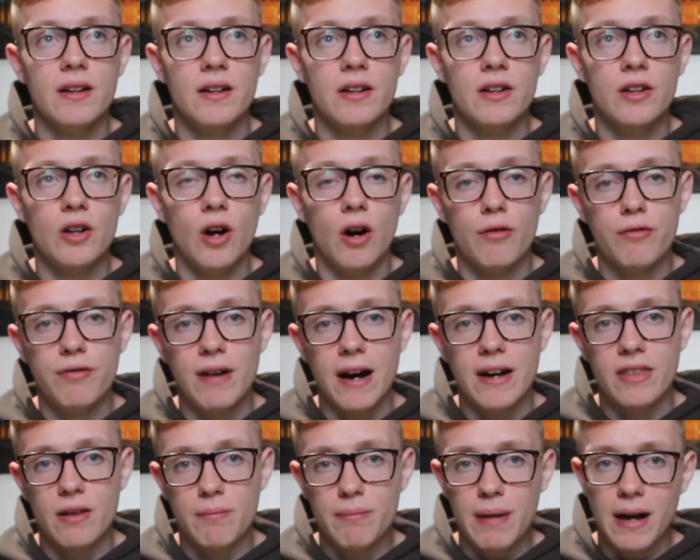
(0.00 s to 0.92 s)
not
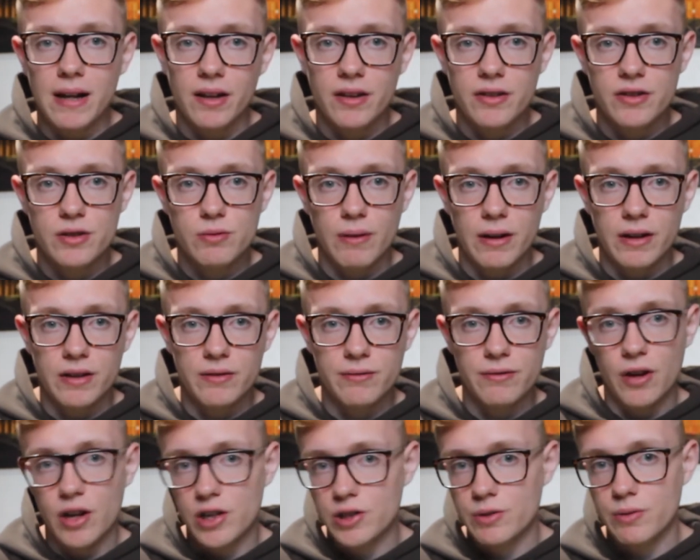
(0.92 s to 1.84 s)
find the balance when
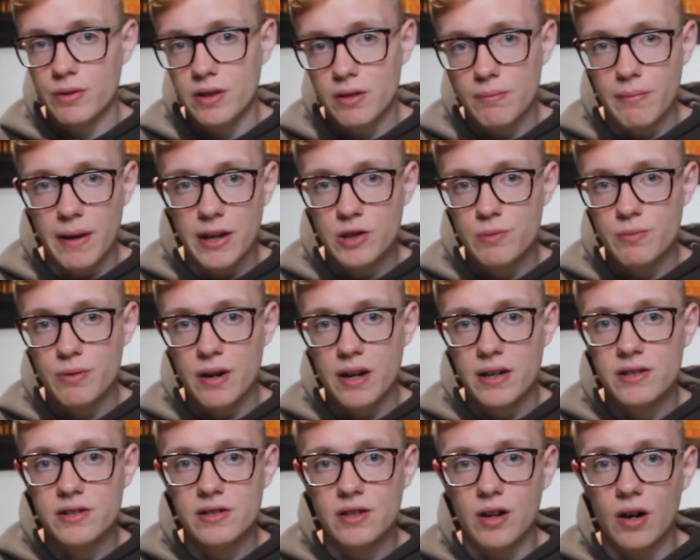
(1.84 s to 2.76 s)
first doing the bench
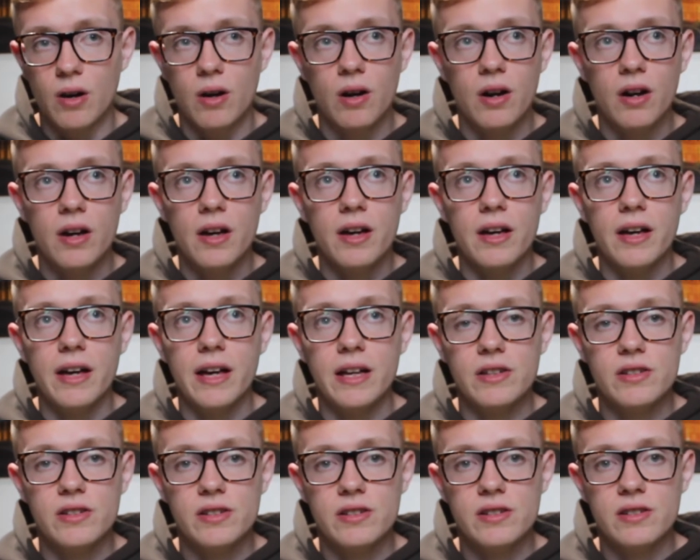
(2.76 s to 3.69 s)
press, so
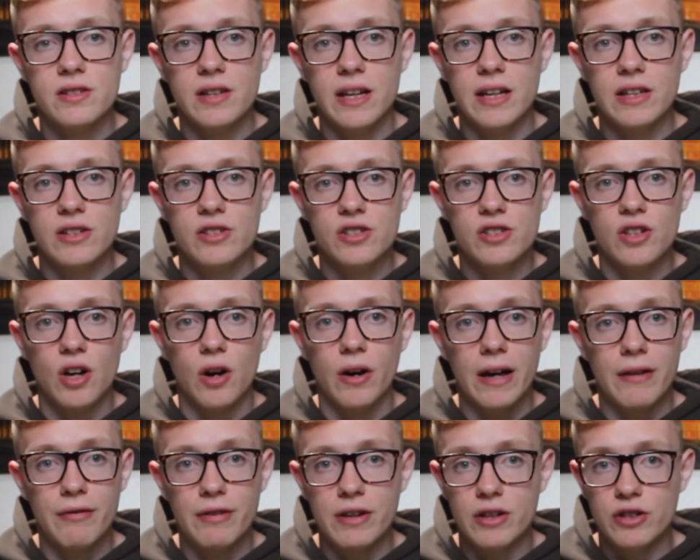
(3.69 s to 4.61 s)
it's so
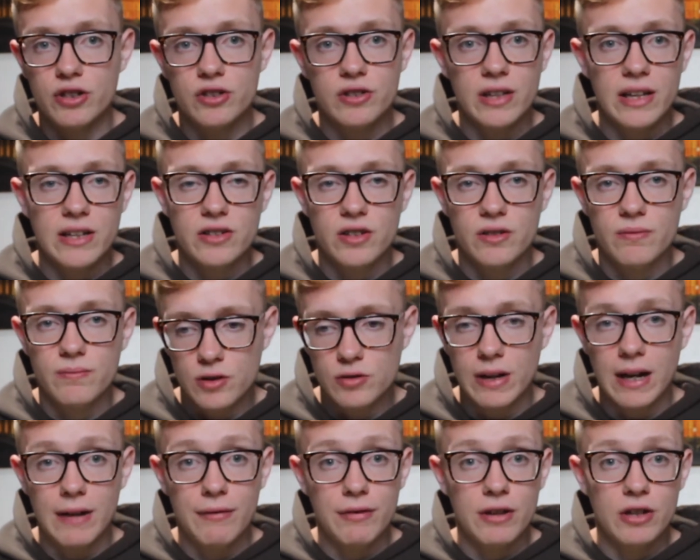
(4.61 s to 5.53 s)
if you're just
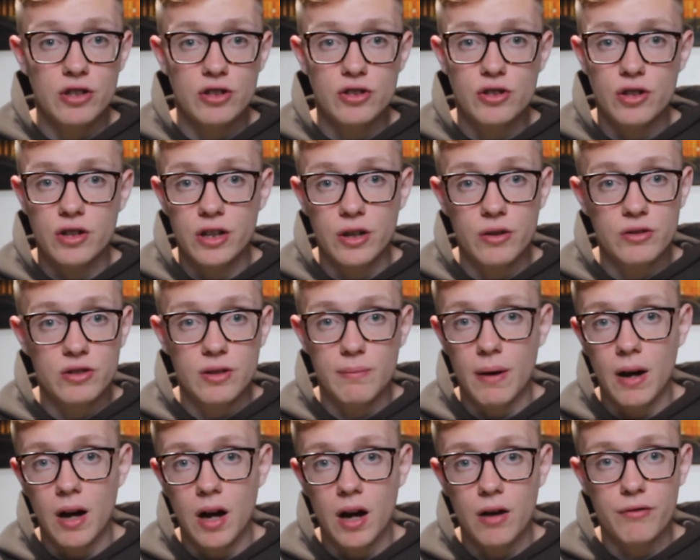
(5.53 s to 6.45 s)
going to use the
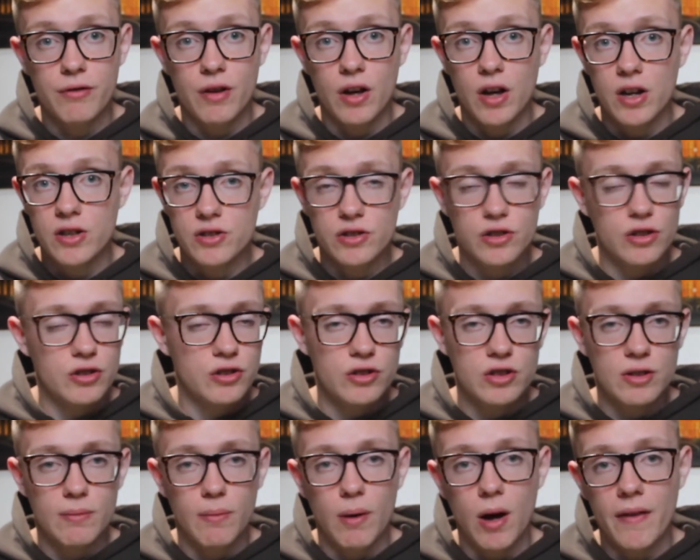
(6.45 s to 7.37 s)
bar at first, just
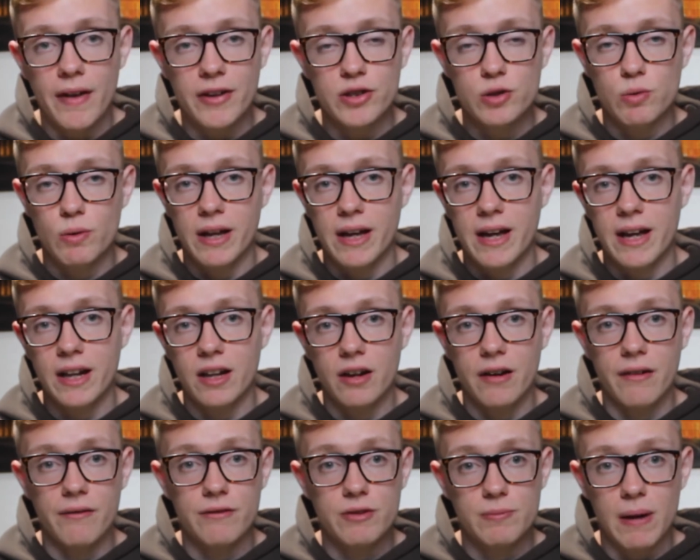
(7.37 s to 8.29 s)
use the bar. That's 20
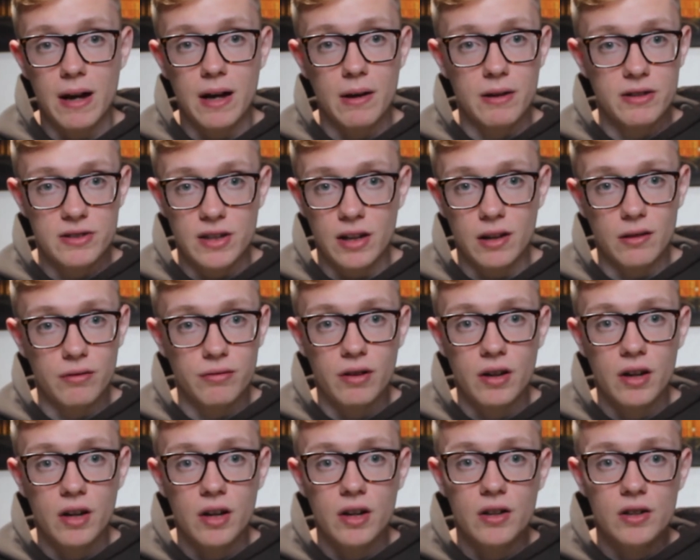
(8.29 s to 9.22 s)
kilograms by itself,
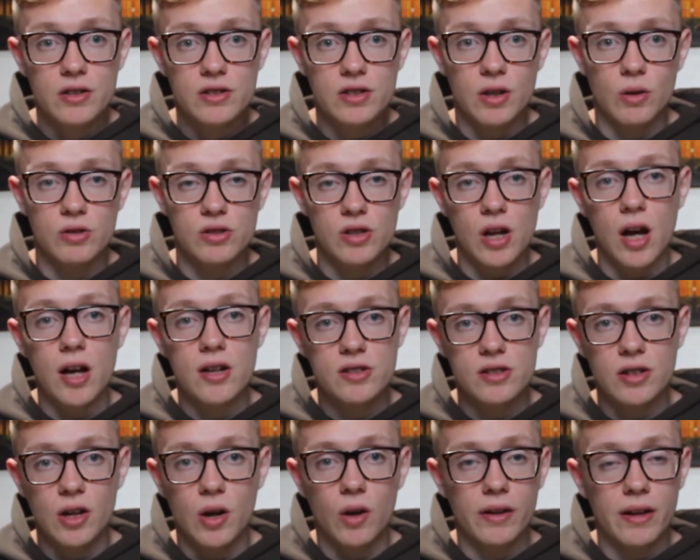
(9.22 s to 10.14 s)
so start
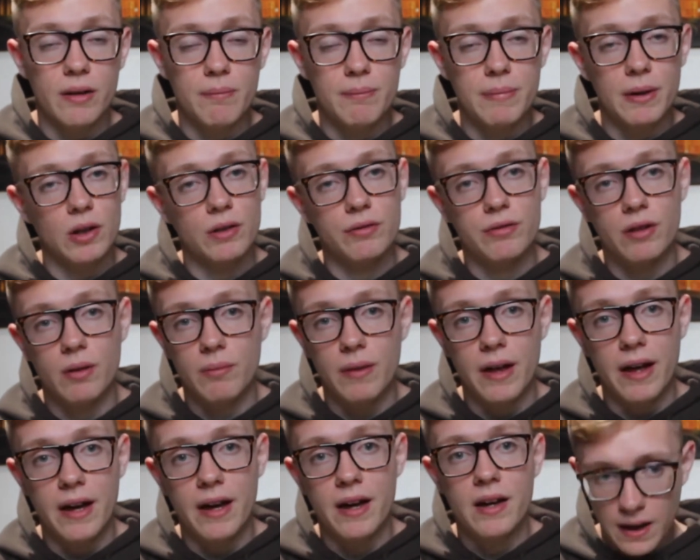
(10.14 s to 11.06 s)
slowly and build from
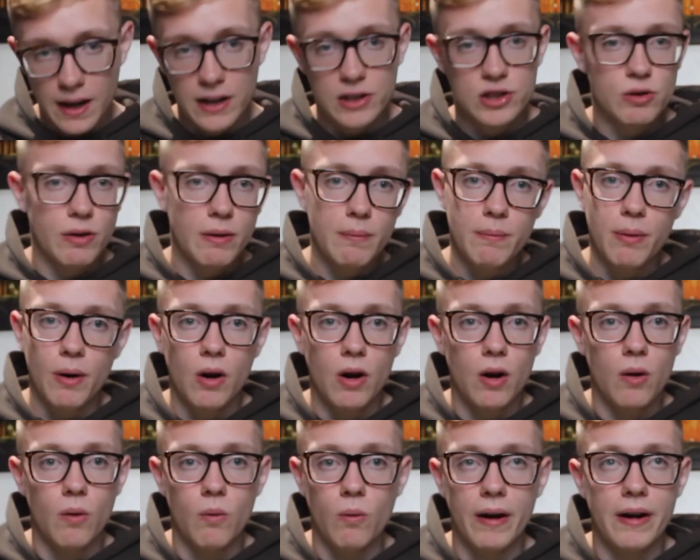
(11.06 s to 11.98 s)
there. It's so
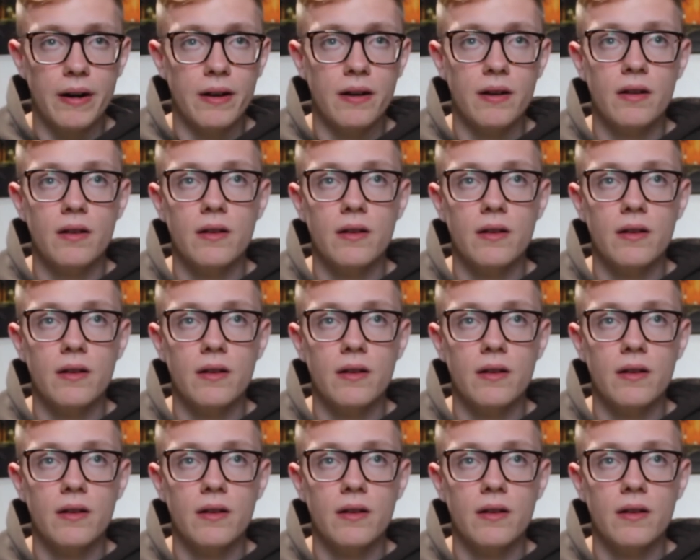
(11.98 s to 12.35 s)
important when